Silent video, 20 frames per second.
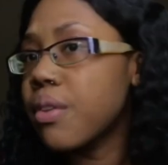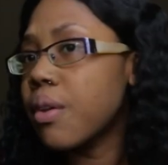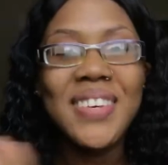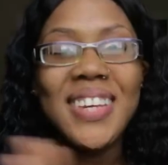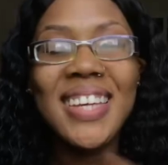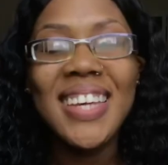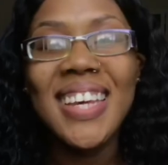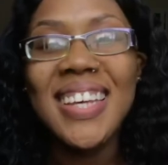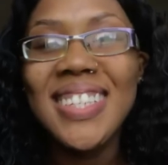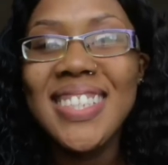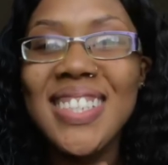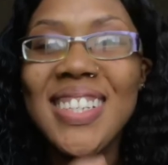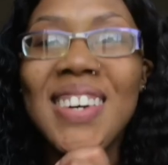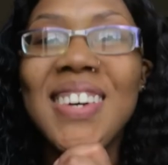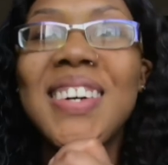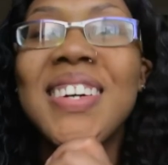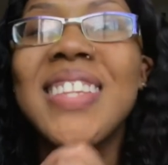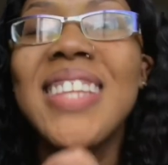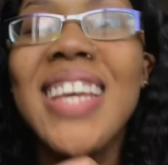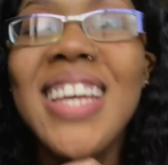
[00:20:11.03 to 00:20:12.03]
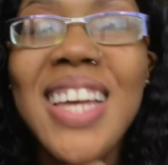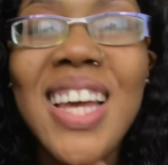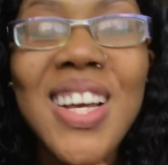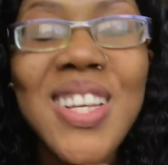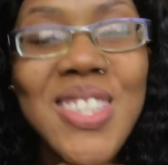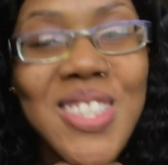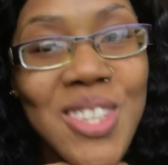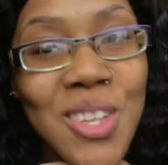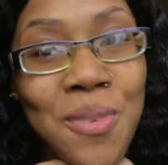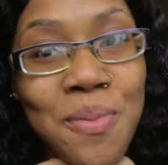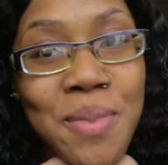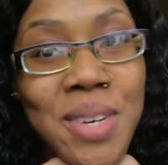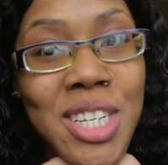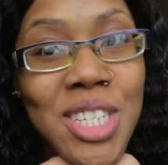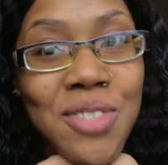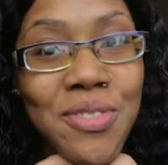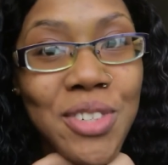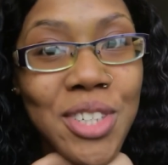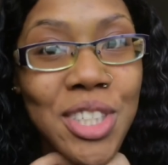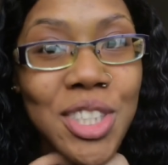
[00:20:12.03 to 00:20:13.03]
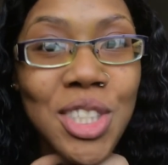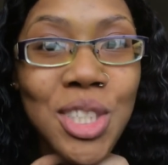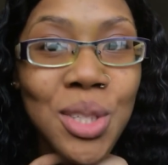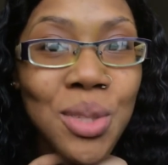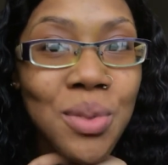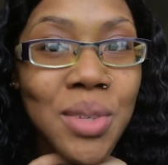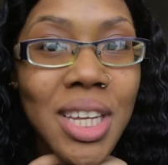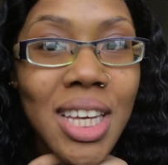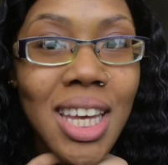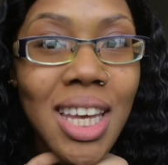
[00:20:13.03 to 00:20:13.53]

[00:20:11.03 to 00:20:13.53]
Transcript: But yes, y'all. Thank y'all so much for tuning